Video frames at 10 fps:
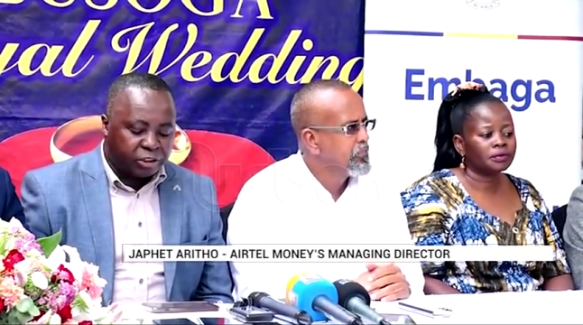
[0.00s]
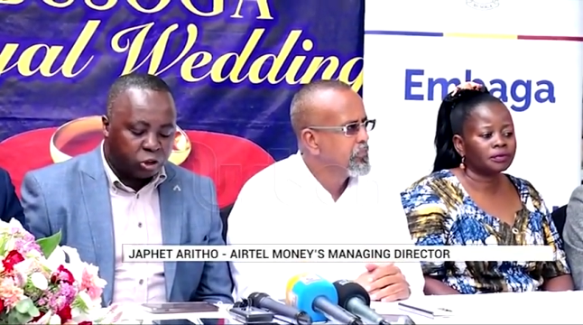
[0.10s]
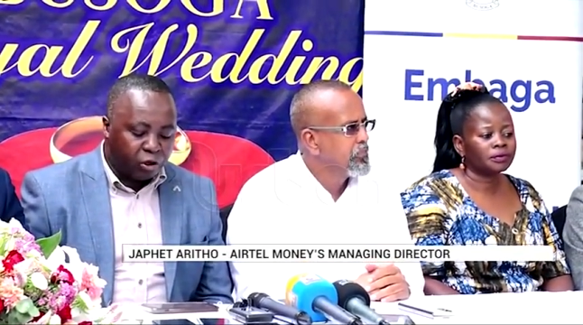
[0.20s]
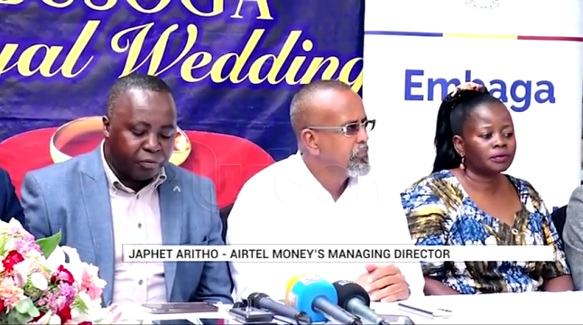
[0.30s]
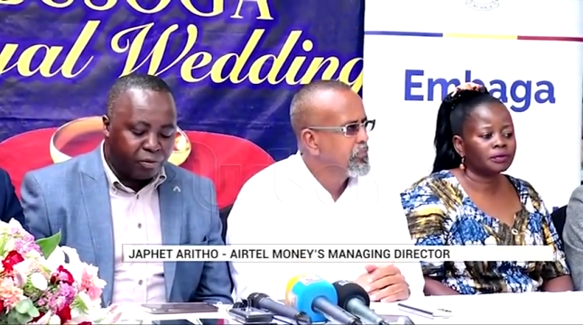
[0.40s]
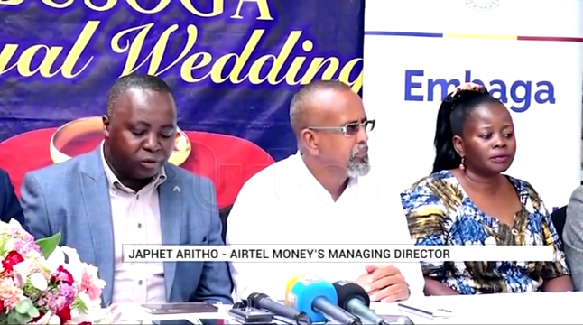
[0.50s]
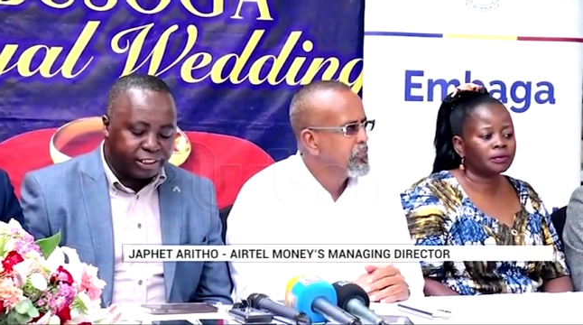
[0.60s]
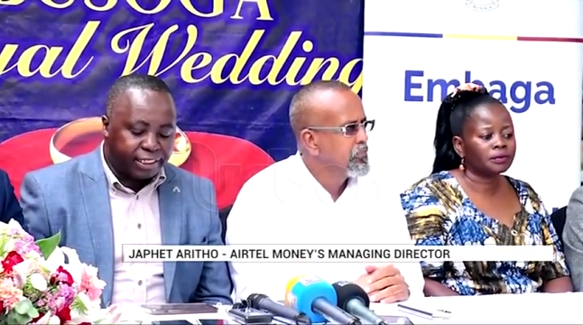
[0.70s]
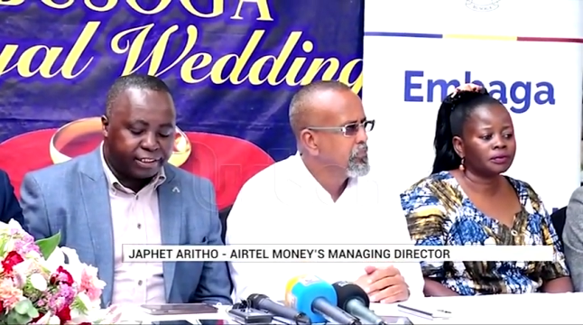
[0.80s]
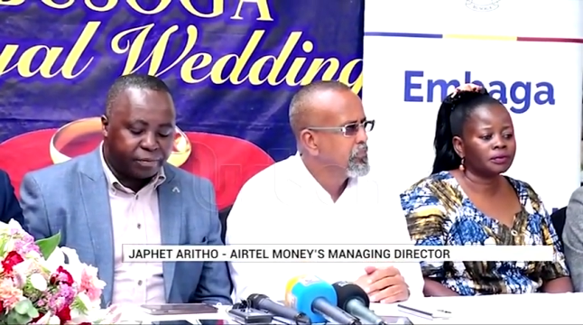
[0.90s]
Speaker 1: Jovia
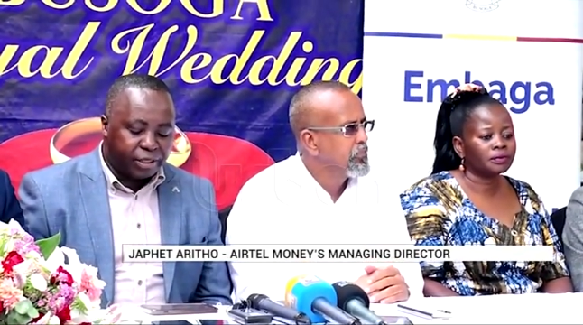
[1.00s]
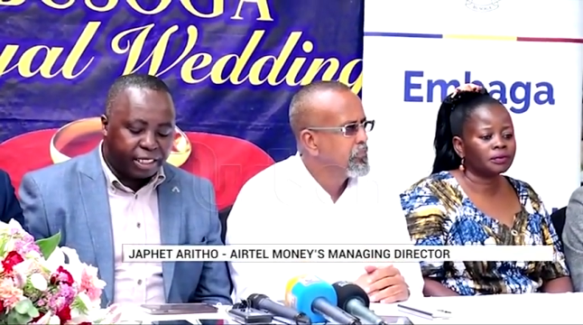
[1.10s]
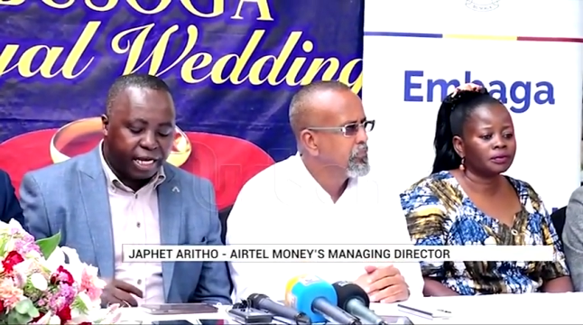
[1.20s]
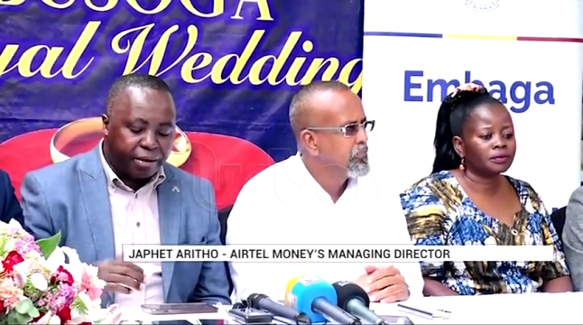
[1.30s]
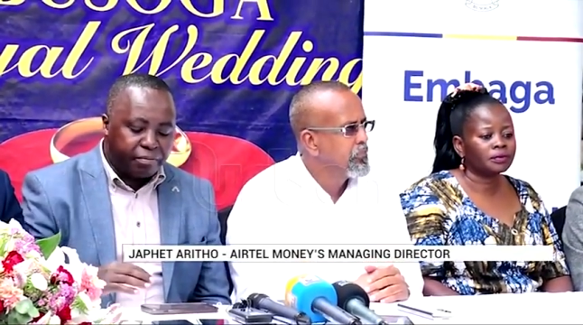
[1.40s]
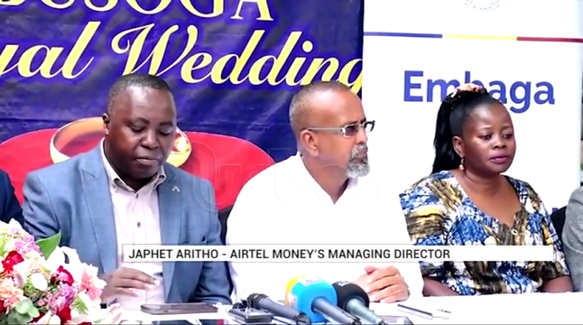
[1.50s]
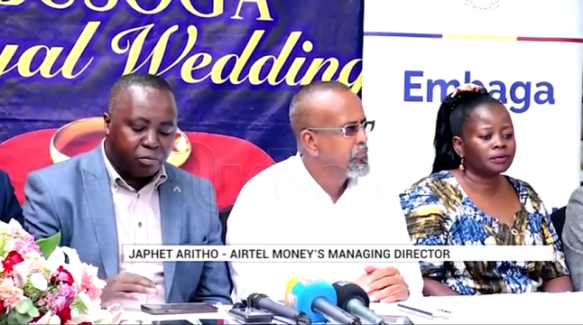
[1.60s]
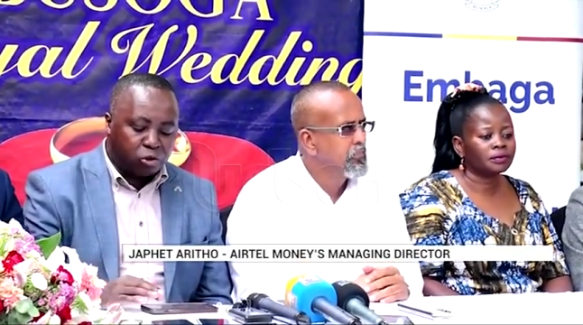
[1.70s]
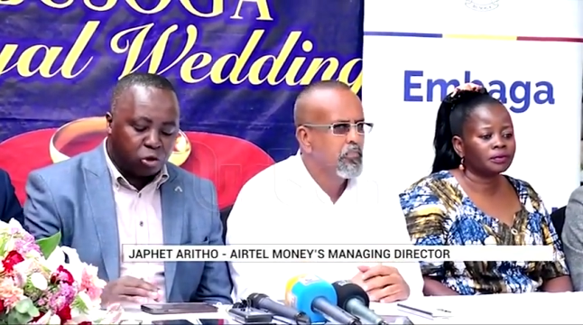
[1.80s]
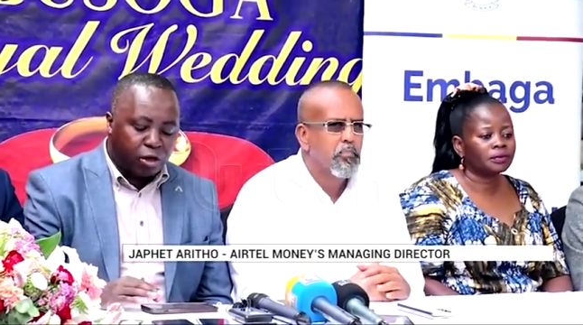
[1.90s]
Mutesi become
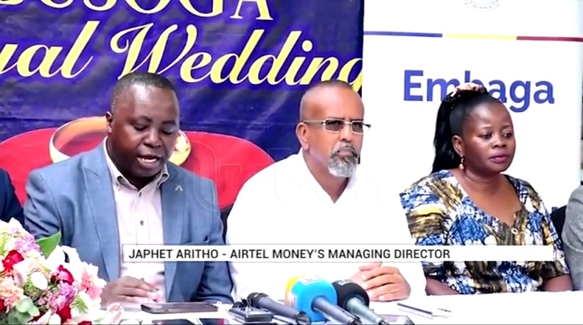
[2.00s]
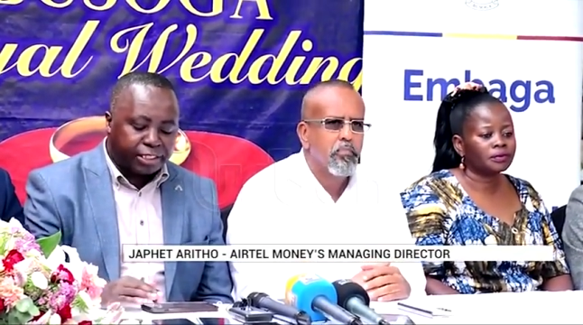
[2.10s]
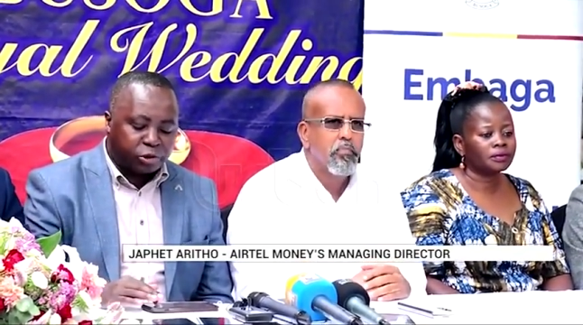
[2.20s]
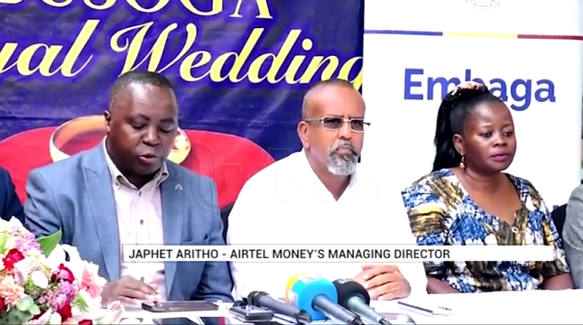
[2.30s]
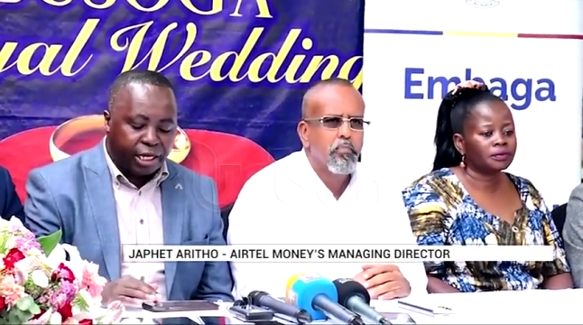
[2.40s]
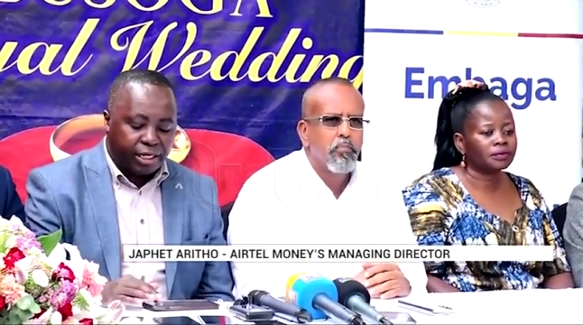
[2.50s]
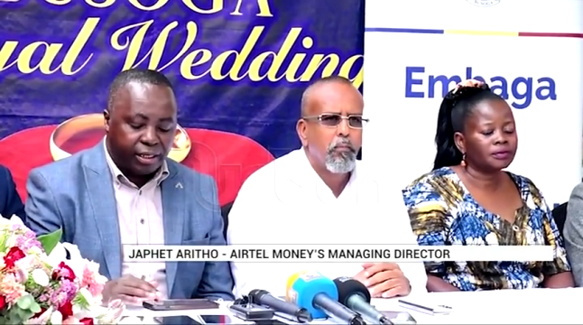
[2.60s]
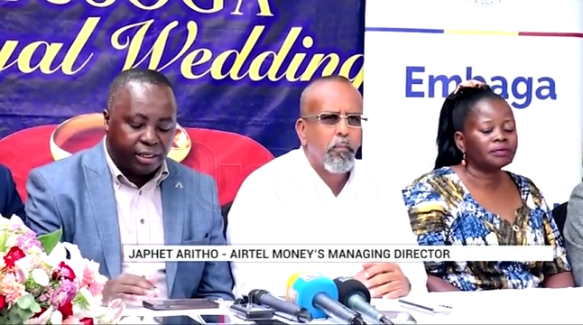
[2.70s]
Busoga's queen,